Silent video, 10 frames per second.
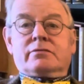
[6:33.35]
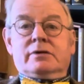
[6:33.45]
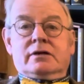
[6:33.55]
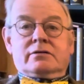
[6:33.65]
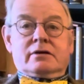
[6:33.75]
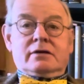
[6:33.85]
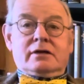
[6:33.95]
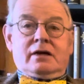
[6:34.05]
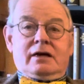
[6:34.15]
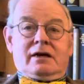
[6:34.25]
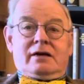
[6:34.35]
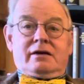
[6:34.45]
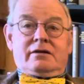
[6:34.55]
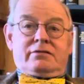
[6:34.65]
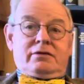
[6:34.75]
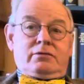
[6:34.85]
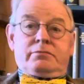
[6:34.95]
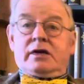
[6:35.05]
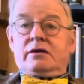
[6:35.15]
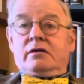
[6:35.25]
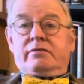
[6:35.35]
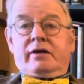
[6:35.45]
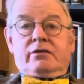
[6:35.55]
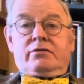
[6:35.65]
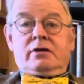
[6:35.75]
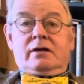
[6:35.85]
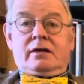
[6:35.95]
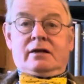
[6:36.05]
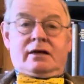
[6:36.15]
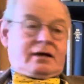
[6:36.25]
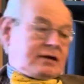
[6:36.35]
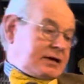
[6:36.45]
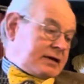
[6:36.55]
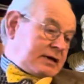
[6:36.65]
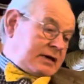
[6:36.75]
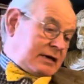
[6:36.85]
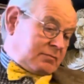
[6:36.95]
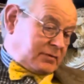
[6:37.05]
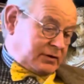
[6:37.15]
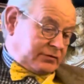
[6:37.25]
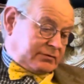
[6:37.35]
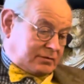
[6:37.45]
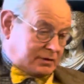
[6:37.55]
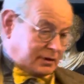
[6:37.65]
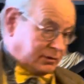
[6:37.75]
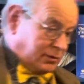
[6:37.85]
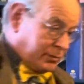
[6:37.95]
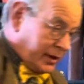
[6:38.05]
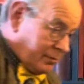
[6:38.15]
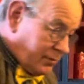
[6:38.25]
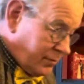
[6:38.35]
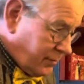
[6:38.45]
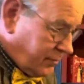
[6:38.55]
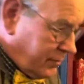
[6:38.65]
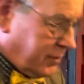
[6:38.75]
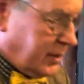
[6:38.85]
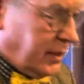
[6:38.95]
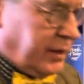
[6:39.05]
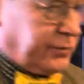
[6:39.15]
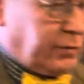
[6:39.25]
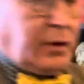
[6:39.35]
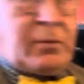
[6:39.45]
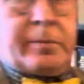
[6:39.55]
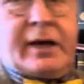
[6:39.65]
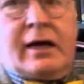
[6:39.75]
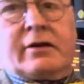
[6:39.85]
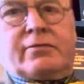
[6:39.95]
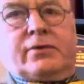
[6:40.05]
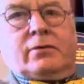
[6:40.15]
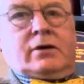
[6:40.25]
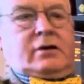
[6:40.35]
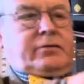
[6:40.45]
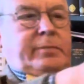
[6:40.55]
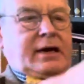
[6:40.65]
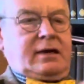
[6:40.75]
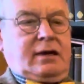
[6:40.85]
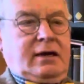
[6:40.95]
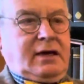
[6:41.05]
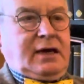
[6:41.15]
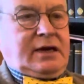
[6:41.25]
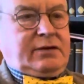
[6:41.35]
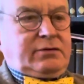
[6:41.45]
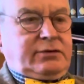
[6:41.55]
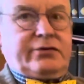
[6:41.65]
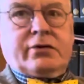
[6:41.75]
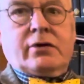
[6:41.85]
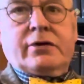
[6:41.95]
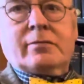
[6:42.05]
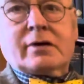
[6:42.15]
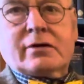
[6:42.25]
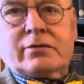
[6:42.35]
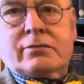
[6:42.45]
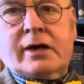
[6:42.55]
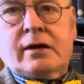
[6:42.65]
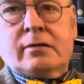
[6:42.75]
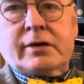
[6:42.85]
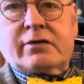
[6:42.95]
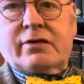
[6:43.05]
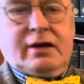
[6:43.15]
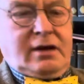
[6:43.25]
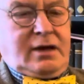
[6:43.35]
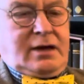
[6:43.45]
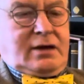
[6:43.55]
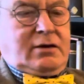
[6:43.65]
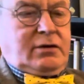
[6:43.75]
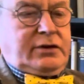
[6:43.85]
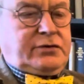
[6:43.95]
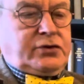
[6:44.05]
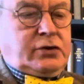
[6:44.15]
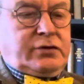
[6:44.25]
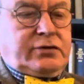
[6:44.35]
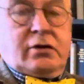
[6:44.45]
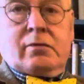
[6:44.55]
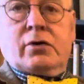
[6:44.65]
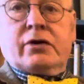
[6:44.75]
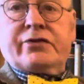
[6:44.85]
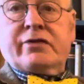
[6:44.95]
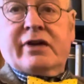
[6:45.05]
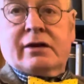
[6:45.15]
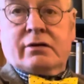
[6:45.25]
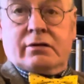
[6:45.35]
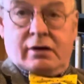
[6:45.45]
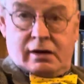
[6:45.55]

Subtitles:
Basically, it was made in a factory, because I know when I took them apart a few years back to restore them, because they were getting a bit, all these joints are not mortise and tenon,